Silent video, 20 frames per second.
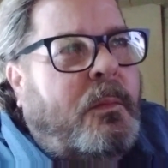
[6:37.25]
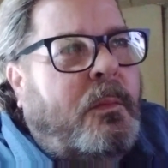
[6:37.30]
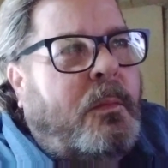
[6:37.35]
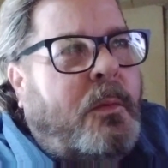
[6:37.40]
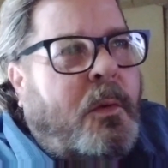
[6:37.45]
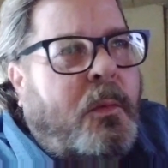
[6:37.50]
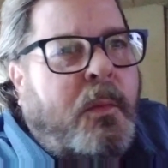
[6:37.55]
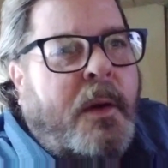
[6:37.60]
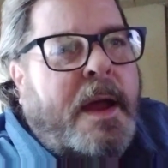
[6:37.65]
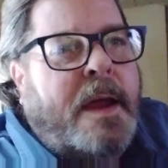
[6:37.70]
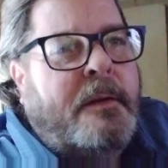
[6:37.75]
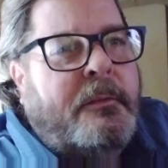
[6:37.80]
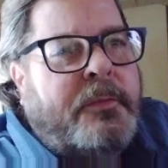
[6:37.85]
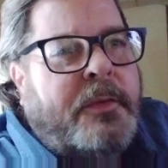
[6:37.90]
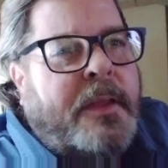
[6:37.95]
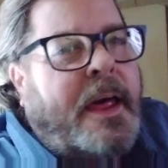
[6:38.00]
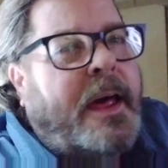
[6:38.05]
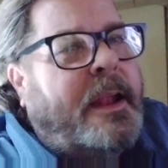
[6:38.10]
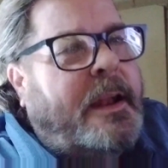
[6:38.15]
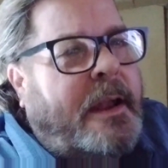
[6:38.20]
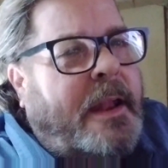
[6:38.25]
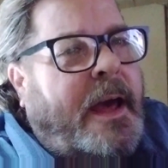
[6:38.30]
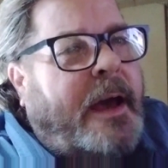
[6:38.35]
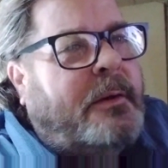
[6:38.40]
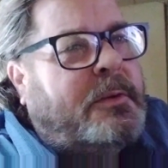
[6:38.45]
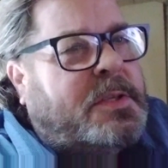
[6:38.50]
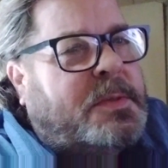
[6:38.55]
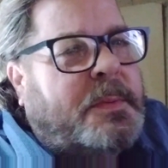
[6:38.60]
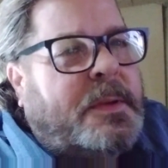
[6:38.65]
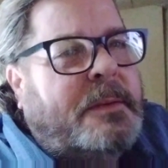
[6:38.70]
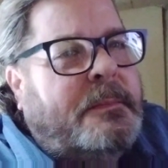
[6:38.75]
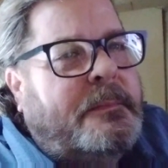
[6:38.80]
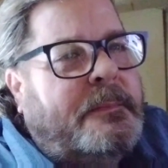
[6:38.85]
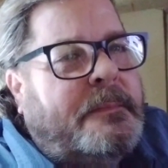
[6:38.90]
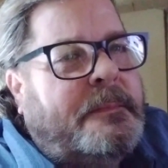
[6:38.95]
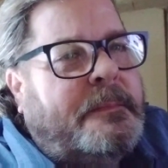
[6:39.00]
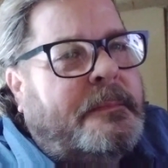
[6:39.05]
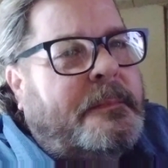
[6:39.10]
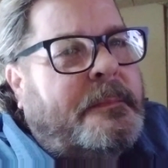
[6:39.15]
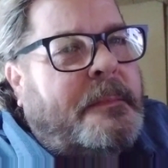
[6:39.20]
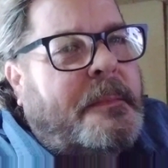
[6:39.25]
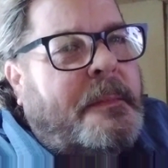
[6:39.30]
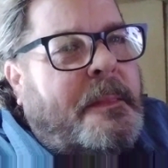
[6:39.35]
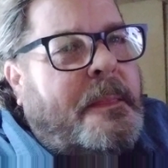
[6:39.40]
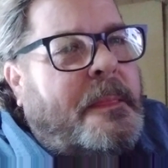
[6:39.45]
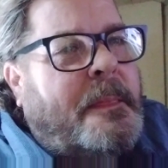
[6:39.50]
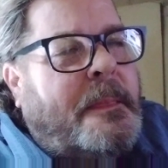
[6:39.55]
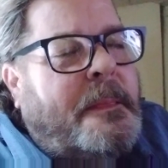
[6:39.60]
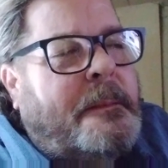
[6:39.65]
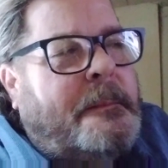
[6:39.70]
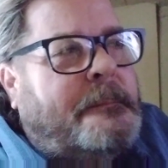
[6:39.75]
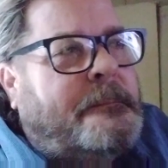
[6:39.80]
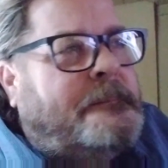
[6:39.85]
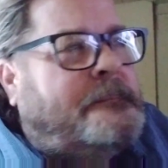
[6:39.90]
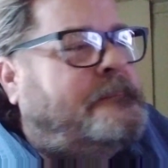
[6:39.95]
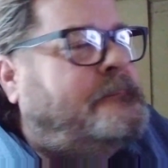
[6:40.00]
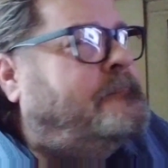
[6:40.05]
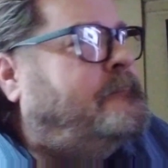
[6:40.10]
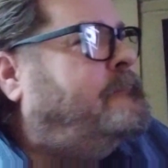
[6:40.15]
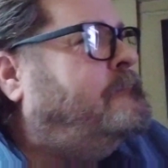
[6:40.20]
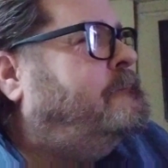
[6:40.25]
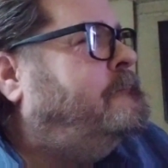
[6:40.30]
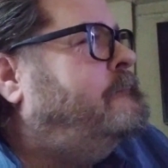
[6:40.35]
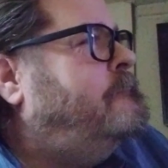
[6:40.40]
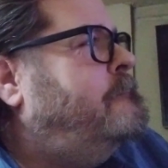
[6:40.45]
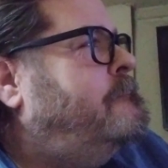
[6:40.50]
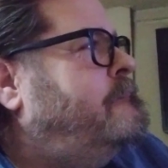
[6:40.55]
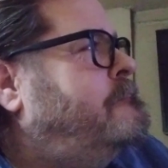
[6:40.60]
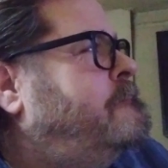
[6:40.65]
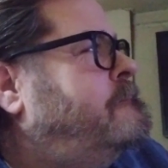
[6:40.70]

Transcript: All right, wait for that announcement. Now, I'm not sure if this was actually